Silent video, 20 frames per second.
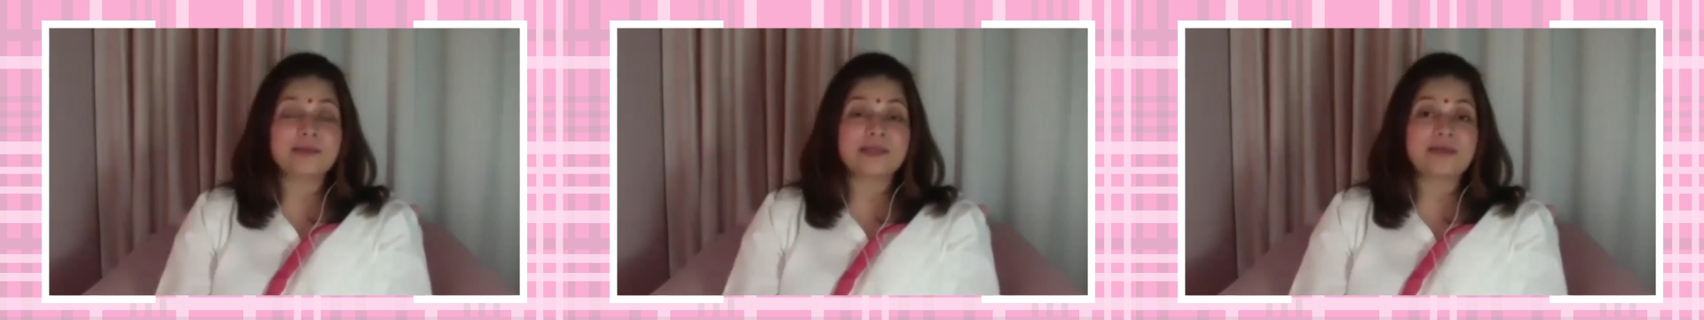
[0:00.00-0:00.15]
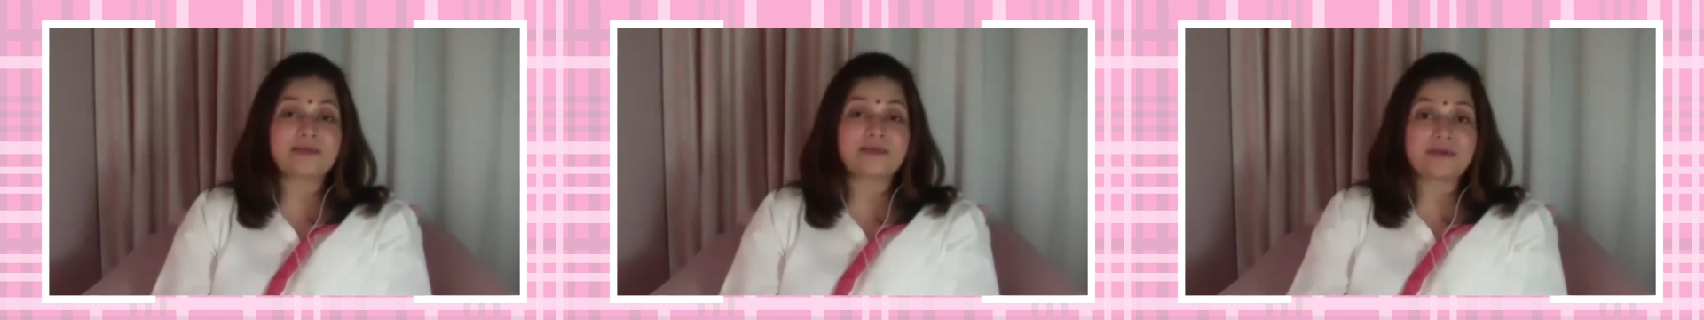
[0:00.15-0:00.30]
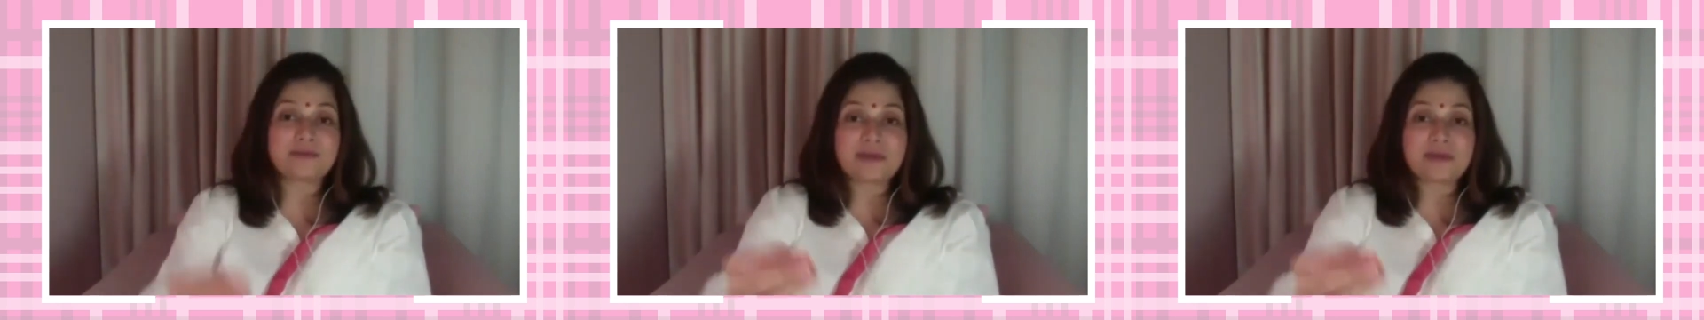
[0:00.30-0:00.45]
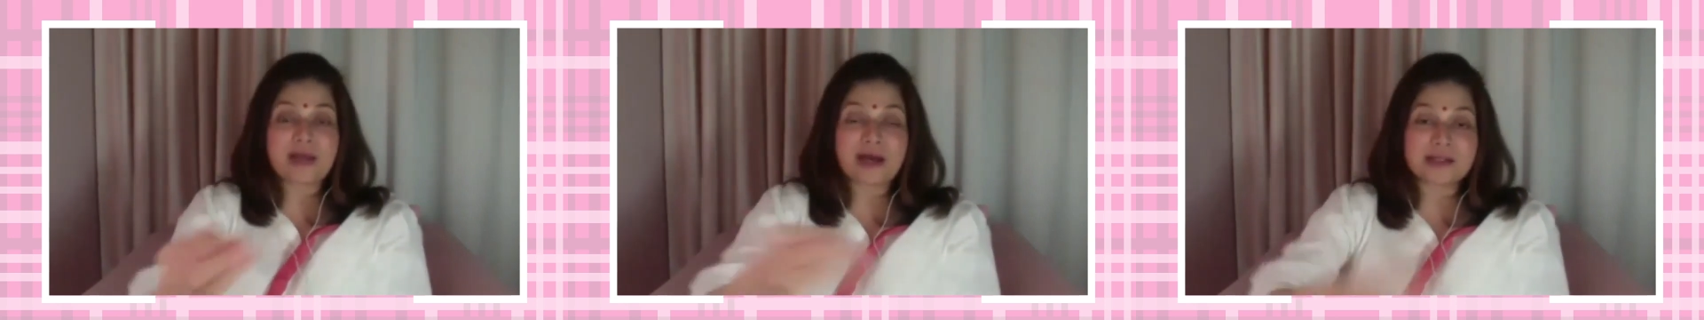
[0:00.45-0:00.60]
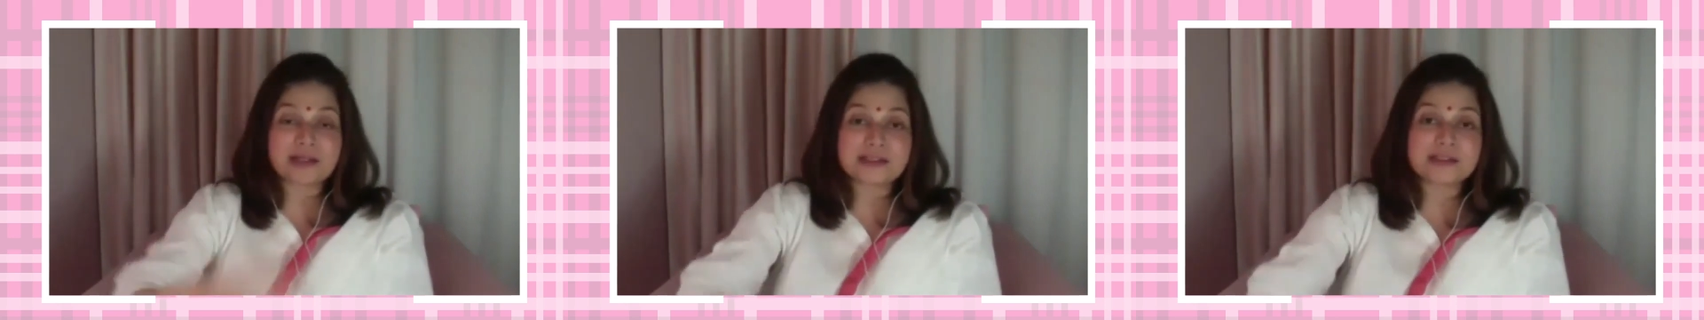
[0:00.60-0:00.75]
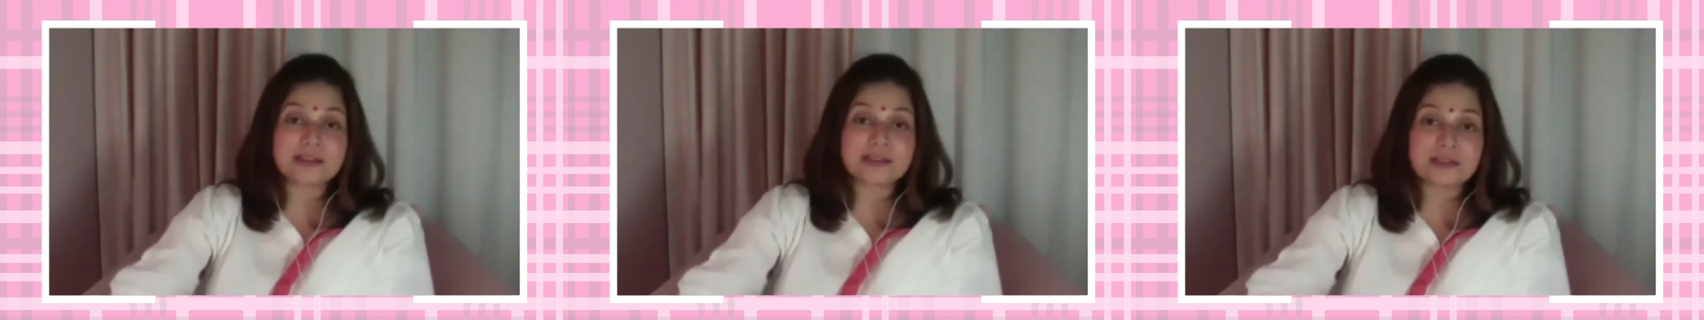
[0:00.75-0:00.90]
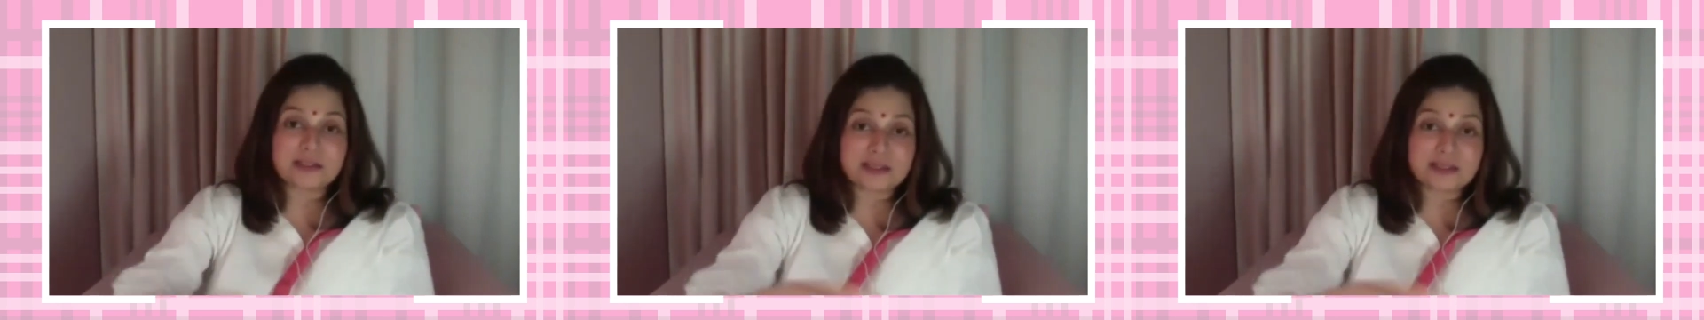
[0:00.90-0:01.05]
I've even
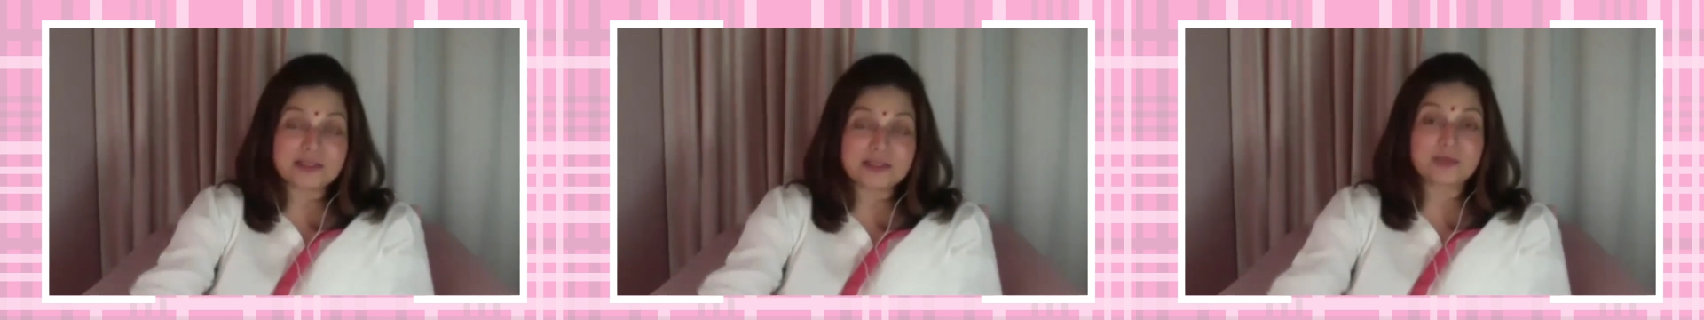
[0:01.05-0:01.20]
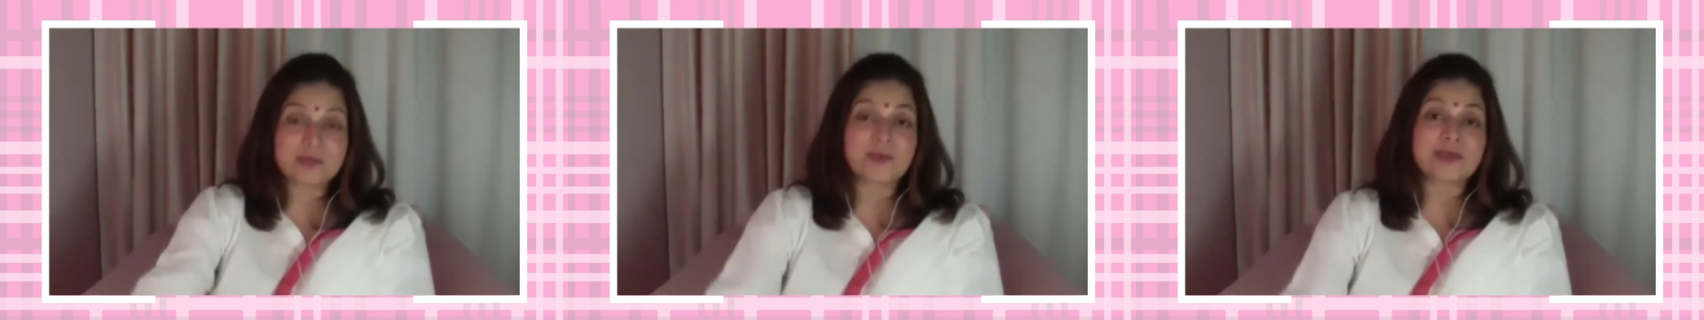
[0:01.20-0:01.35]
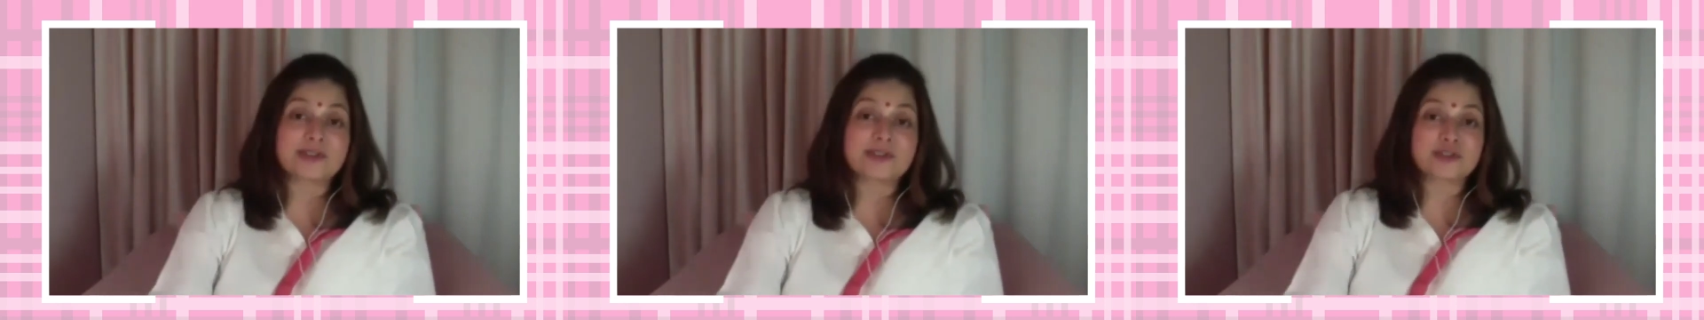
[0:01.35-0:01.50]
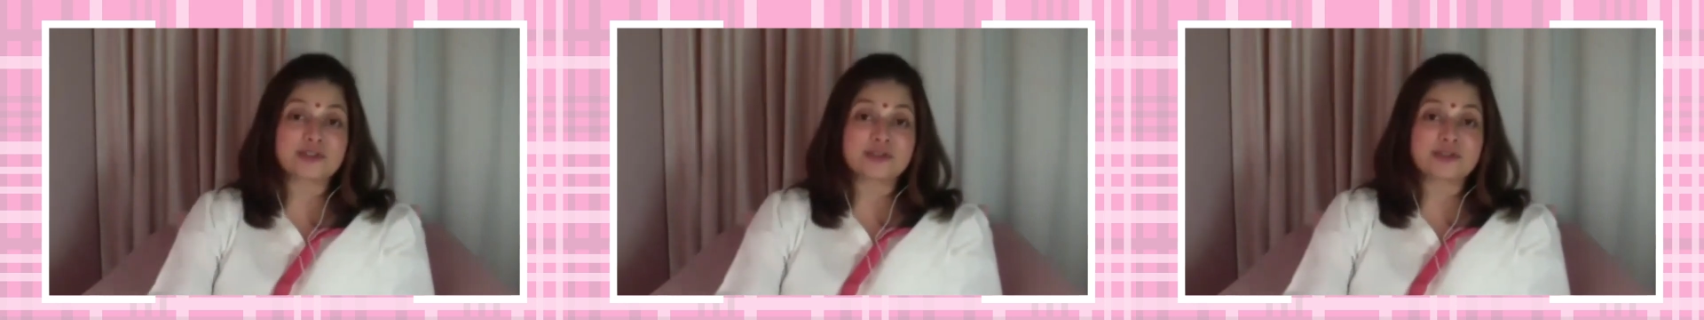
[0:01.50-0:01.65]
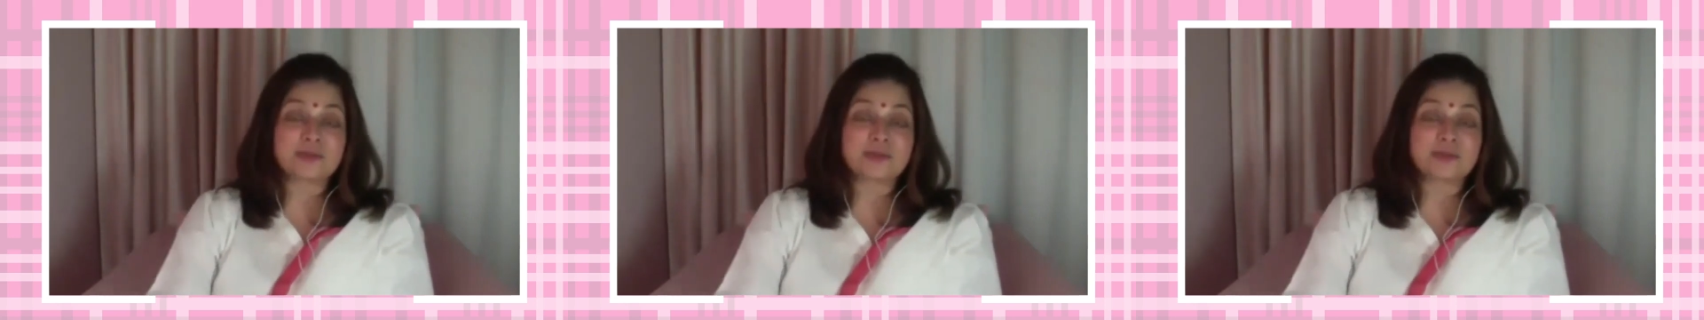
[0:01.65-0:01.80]
answered this question,